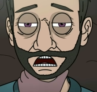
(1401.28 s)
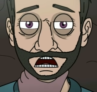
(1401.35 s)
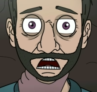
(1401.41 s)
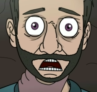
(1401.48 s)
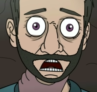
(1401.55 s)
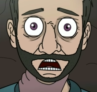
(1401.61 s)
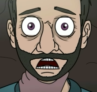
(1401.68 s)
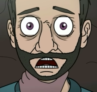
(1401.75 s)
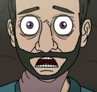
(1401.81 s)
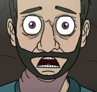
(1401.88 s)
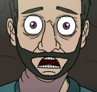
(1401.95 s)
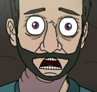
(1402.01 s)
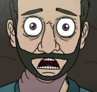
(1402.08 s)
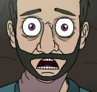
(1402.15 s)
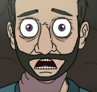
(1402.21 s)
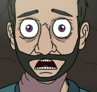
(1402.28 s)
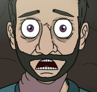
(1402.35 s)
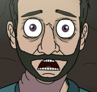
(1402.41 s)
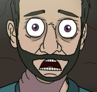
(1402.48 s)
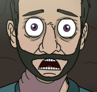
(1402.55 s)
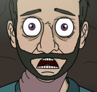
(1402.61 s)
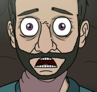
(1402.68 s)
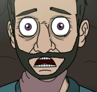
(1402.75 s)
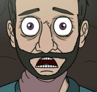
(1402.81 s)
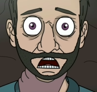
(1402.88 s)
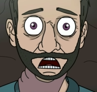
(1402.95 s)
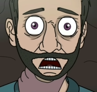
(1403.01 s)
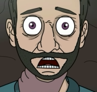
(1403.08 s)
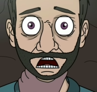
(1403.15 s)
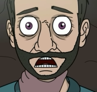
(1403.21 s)
he began to choke me with one
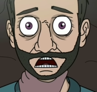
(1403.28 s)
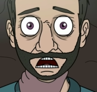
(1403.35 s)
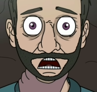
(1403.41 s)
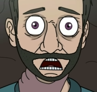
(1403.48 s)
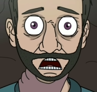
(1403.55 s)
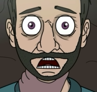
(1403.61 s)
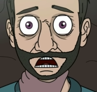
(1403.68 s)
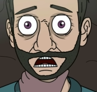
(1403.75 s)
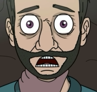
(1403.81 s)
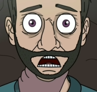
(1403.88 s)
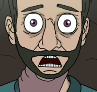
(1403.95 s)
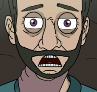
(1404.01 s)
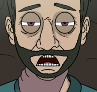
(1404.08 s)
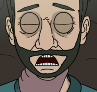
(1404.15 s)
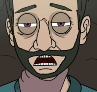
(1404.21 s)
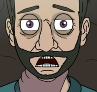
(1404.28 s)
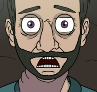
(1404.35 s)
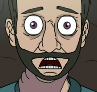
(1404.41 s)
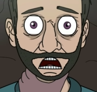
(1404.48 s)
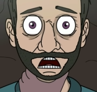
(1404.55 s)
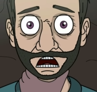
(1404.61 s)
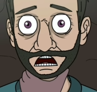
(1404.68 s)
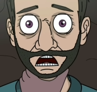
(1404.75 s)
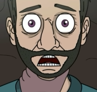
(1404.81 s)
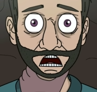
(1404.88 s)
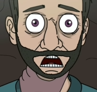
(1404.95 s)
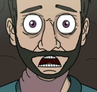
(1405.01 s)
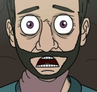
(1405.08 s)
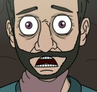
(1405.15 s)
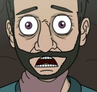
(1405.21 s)
hand. I tried to defend myself,
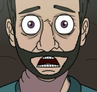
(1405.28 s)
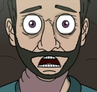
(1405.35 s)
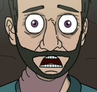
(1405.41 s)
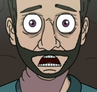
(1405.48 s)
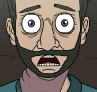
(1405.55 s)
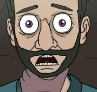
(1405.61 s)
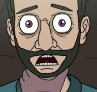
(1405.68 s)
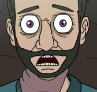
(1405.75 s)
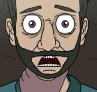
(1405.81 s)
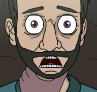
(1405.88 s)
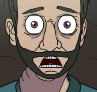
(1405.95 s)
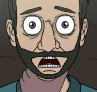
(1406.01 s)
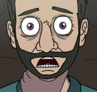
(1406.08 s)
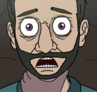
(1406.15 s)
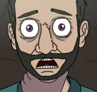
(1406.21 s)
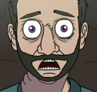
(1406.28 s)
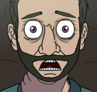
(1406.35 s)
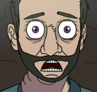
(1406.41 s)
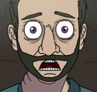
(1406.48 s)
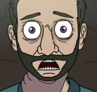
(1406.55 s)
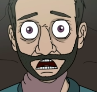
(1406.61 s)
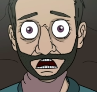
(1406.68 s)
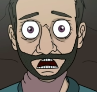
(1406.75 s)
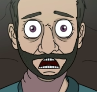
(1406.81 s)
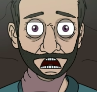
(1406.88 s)
but his strength was enormous.